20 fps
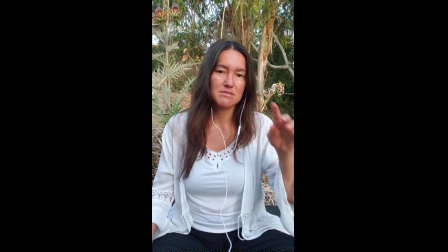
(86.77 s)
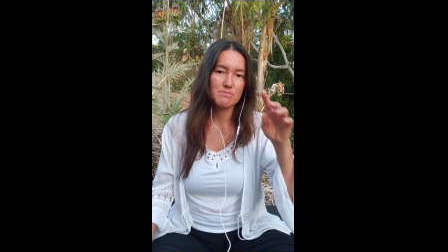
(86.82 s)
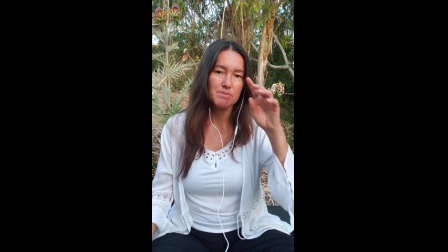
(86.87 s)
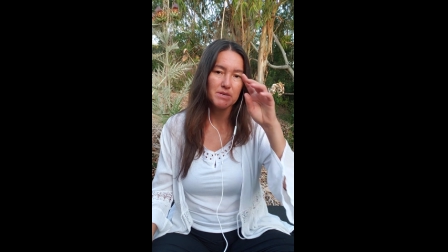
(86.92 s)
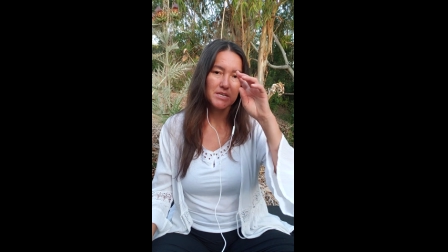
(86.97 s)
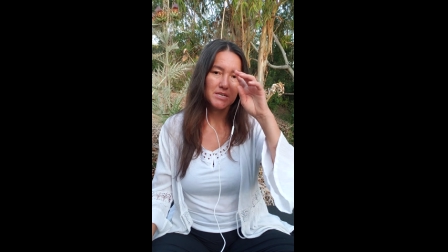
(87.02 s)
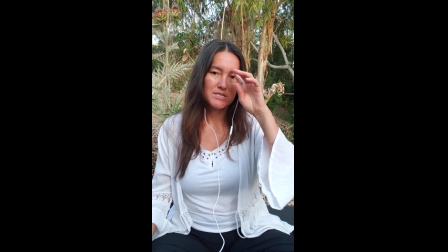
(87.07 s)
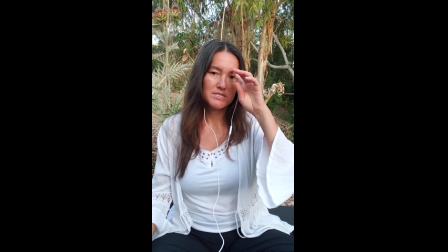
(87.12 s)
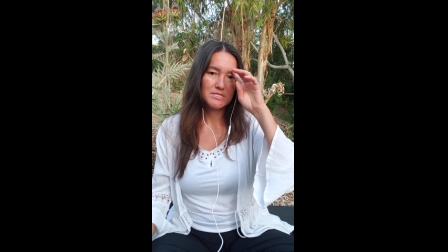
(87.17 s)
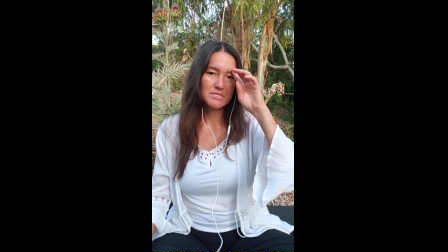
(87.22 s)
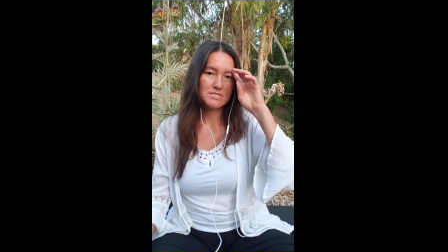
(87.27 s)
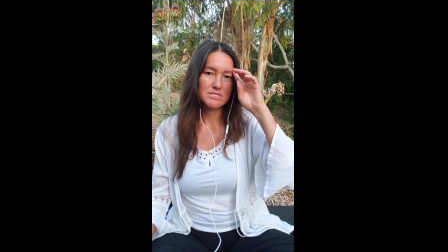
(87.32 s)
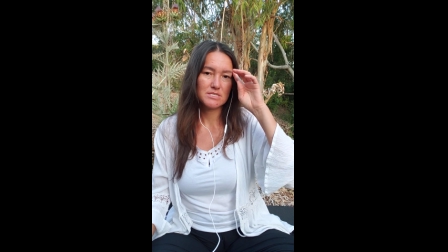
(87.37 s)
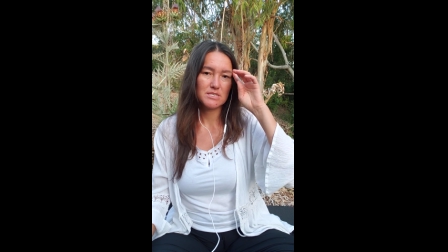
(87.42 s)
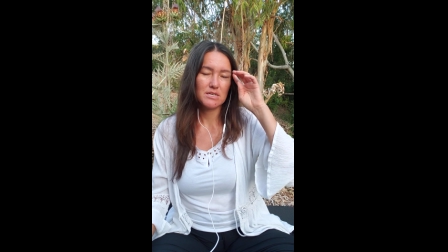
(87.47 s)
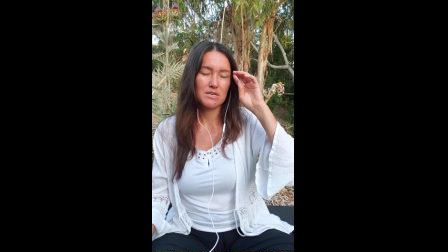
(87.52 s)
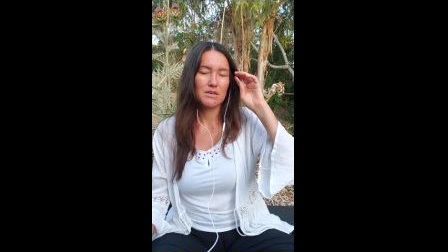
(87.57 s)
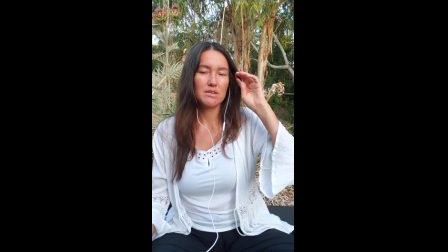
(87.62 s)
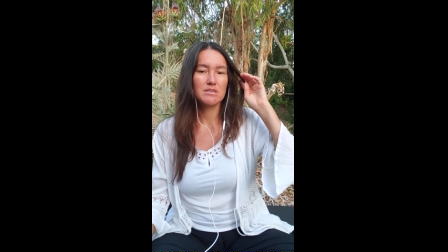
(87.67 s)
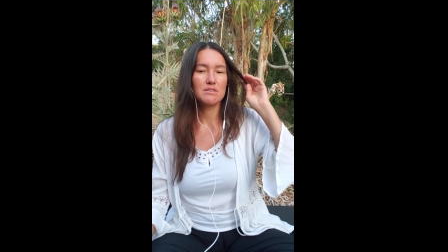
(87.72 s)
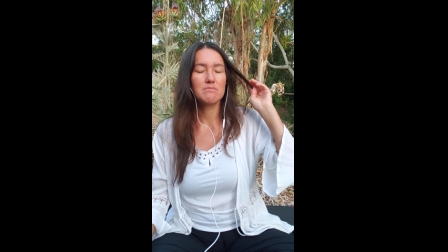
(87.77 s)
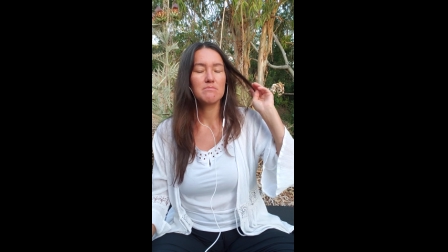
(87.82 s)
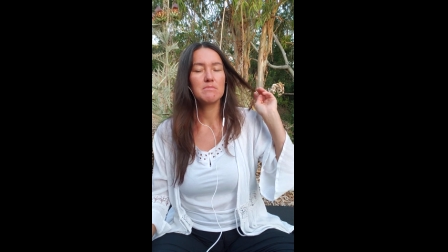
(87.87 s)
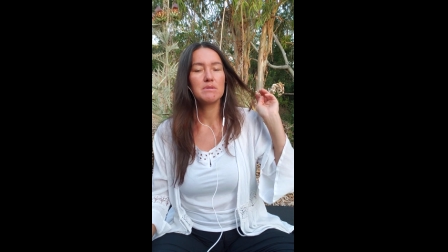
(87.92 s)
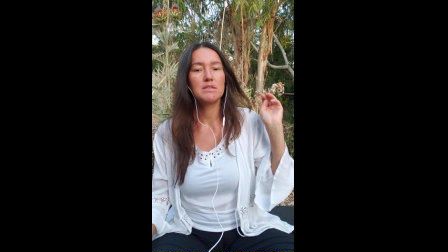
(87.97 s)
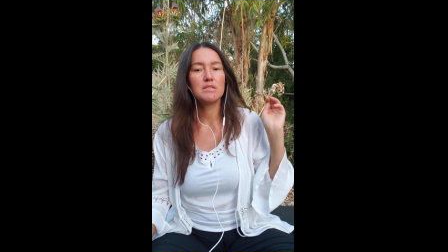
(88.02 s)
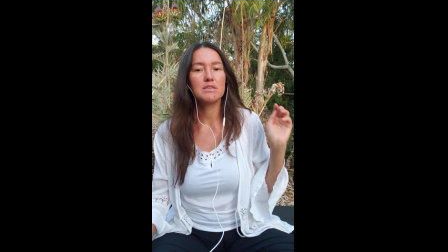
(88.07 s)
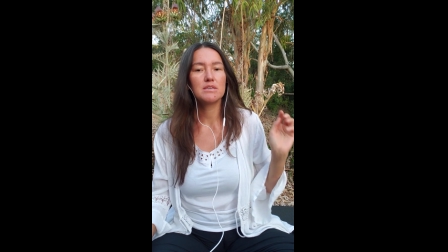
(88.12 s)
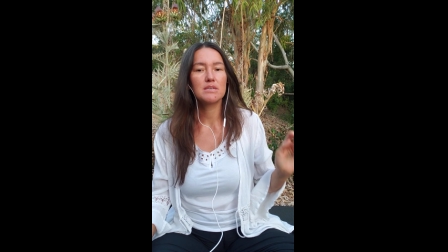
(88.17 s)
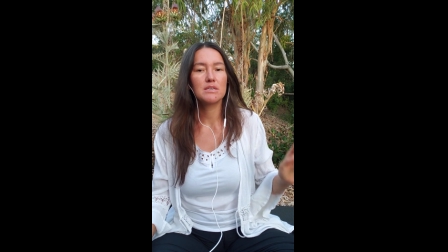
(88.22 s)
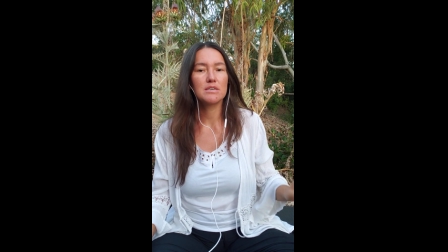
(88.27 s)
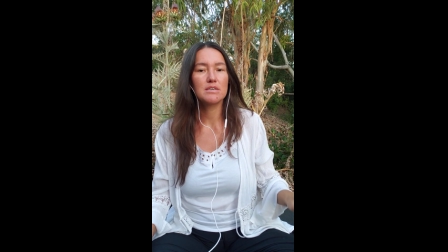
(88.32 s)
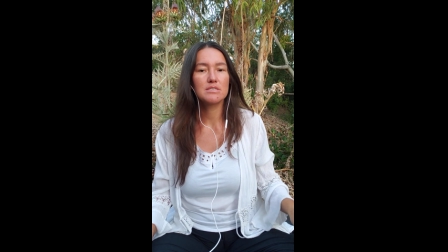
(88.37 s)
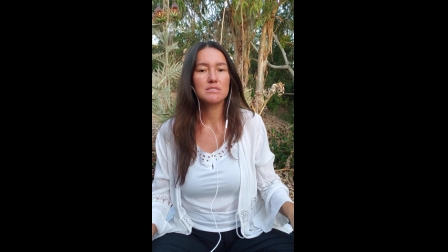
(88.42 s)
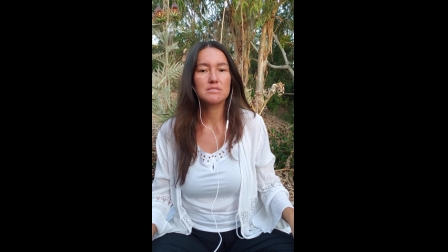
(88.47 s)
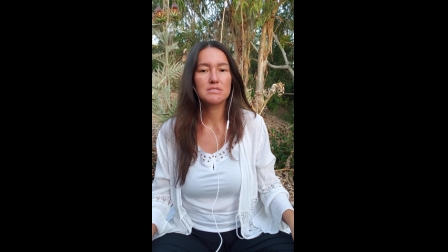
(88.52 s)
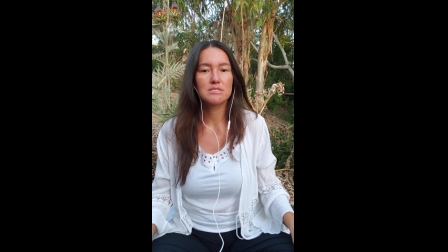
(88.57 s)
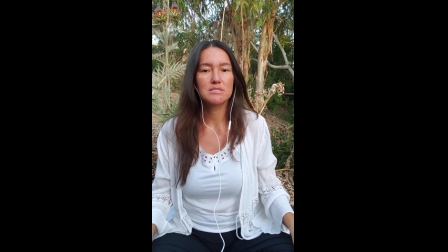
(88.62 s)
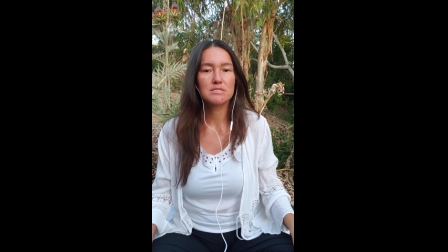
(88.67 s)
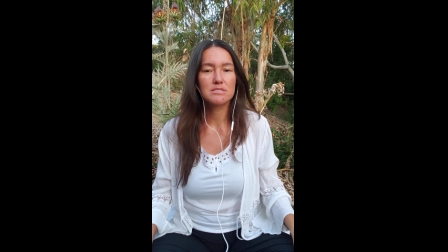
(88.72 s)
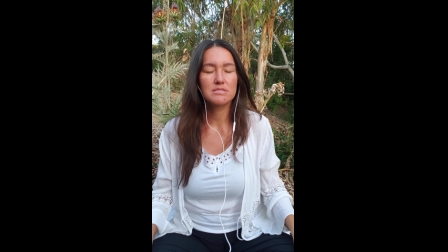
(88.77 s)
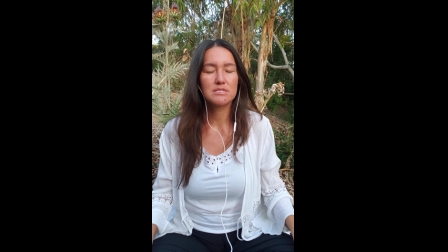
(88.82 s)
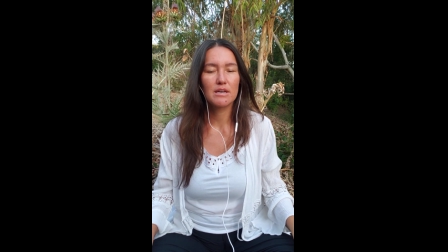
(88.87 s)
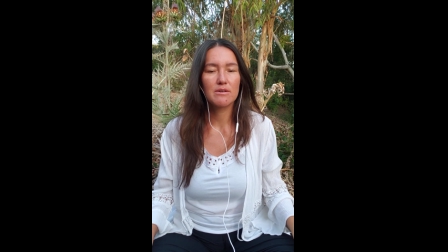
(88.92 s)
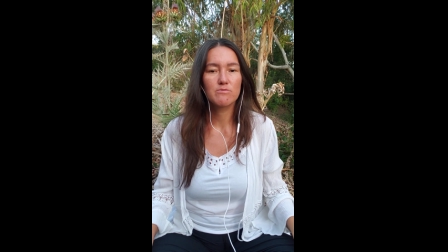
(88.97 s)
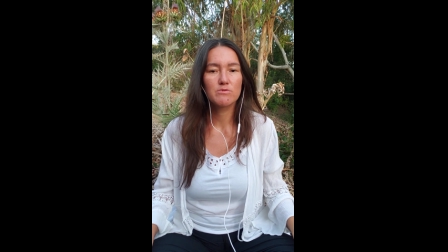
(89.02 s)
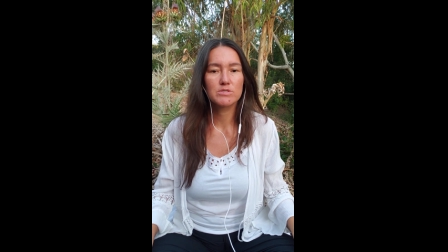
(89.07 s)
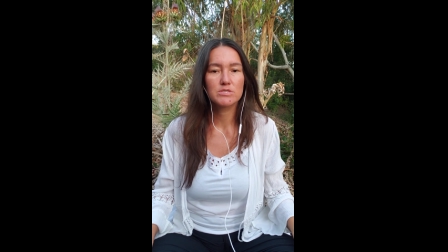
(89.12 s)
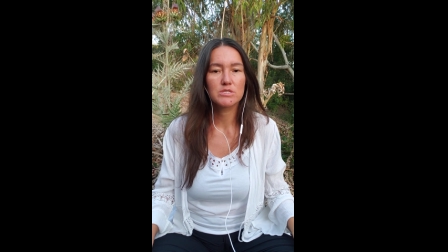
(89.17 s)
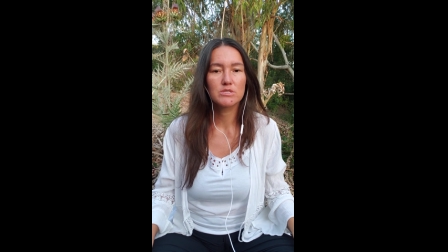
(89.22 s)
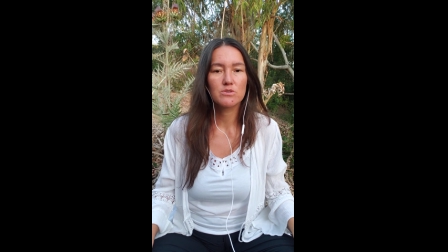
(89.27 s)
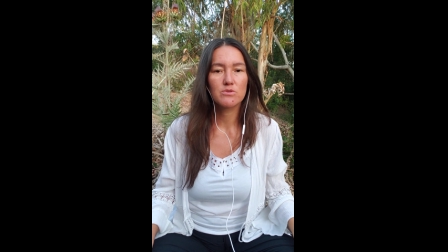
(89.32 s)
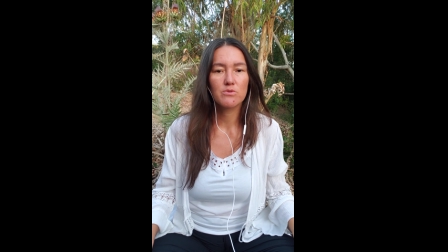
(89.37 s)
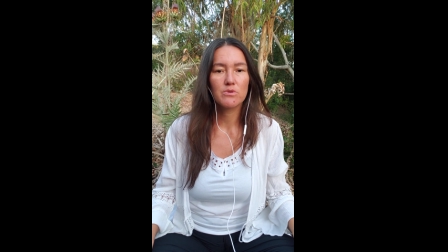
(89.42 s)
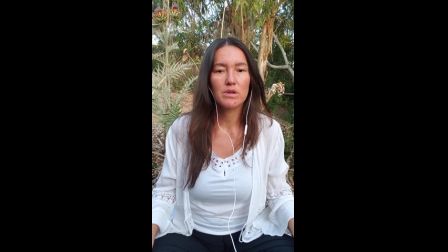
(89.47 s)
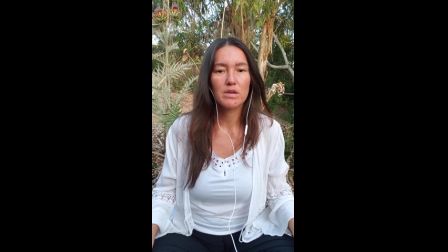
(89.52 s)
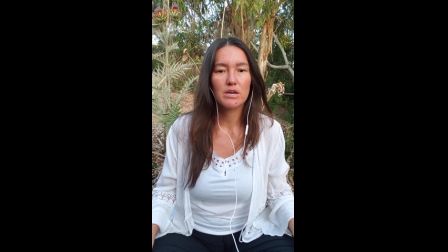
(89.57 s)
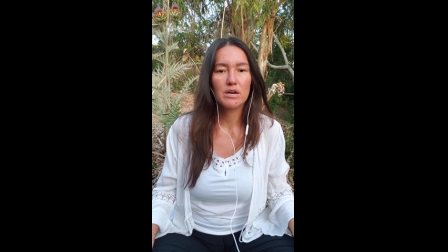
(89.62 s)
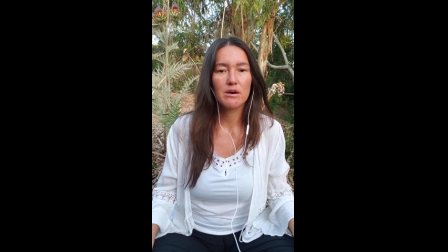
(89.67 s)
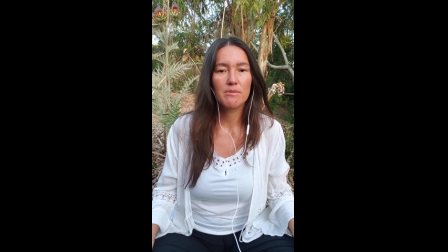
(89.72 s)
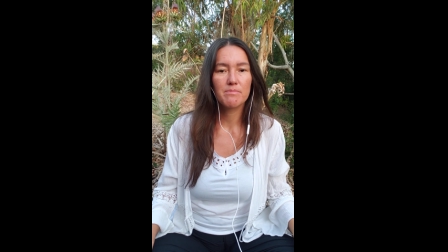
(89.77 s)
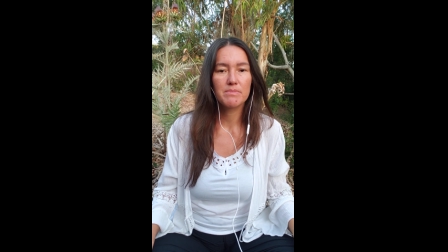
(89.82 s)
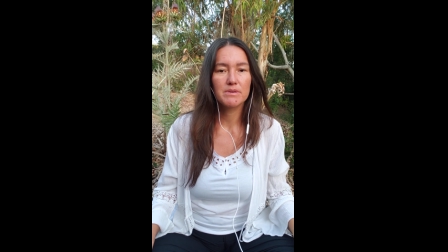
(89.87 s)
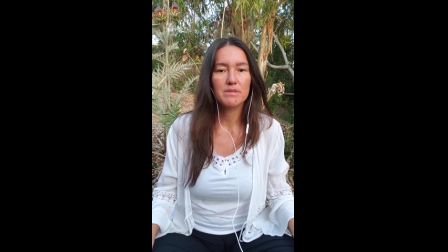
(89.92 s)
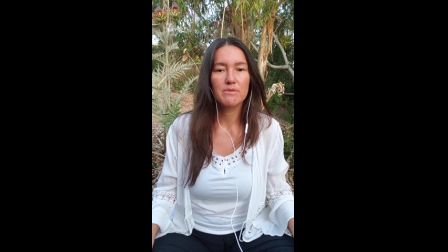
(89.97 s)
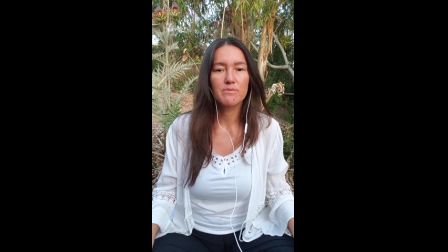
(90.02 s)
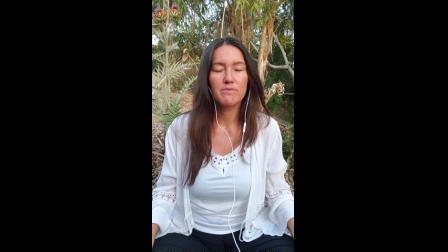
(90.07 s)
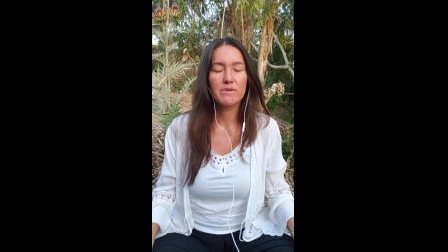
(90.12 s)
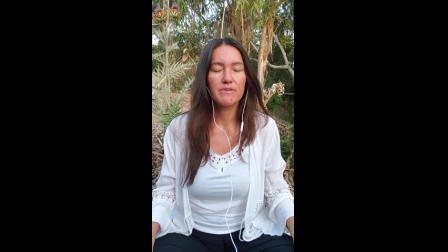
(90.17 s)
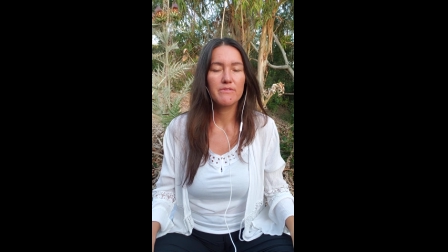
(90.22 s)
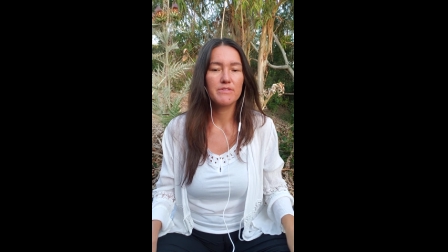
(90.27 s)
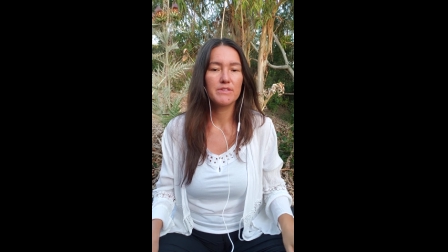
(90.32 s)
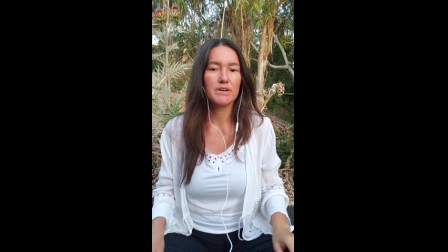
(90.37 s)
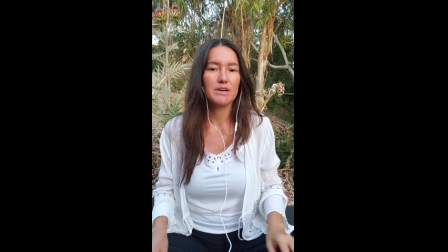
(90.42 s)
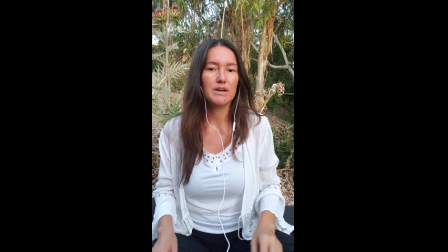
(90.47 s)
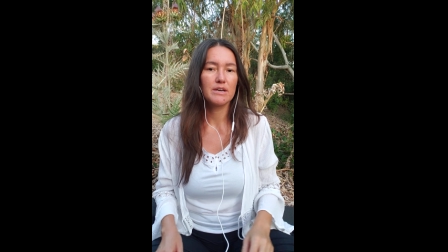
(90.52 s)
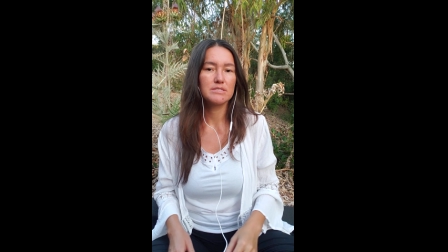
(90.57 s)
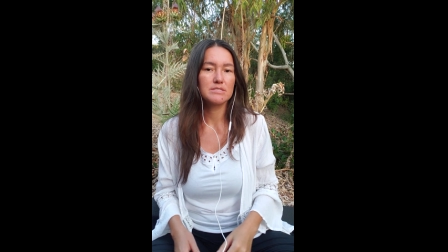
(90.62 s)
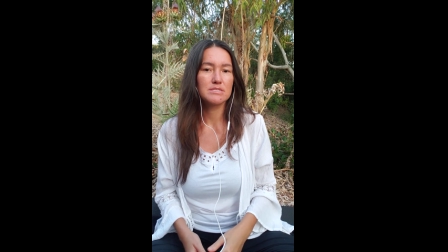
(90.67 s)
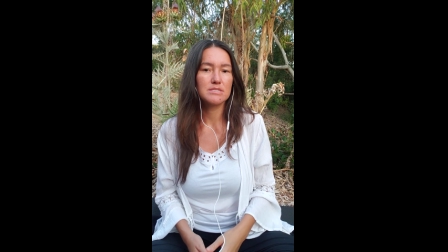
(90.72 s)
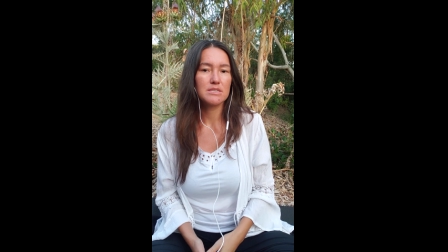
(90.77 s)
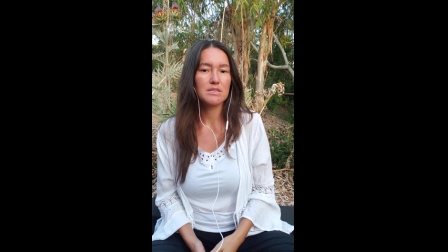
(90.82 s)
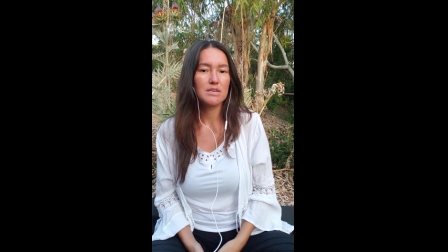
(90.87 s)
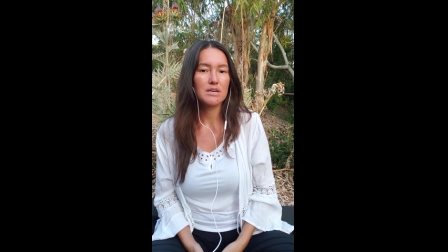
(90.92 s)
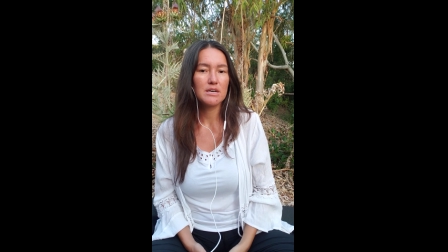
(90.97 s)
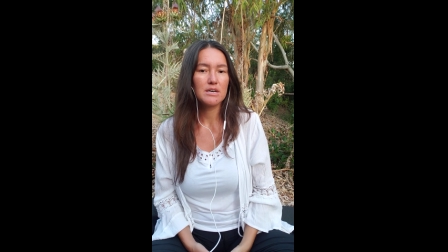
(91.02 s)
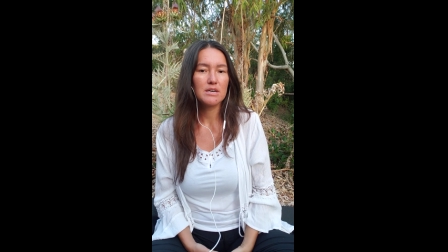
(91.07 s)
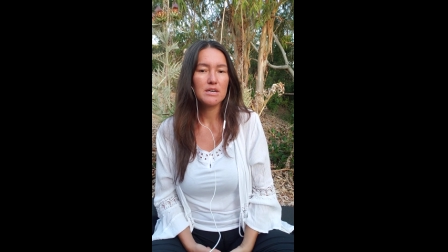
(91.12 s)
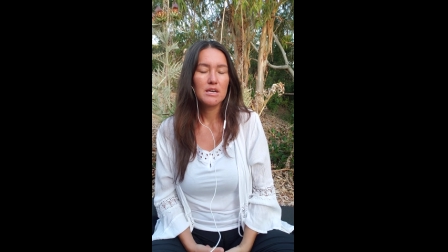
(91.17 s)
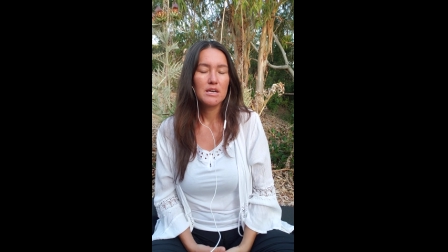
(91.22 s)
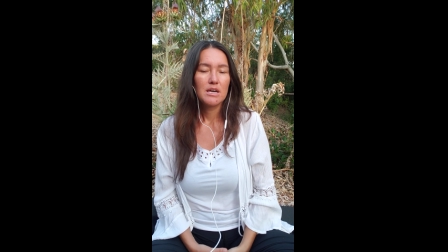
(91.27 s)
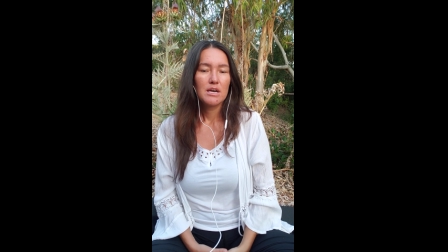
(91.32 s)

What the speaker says: because in many cases I was growing up with the idea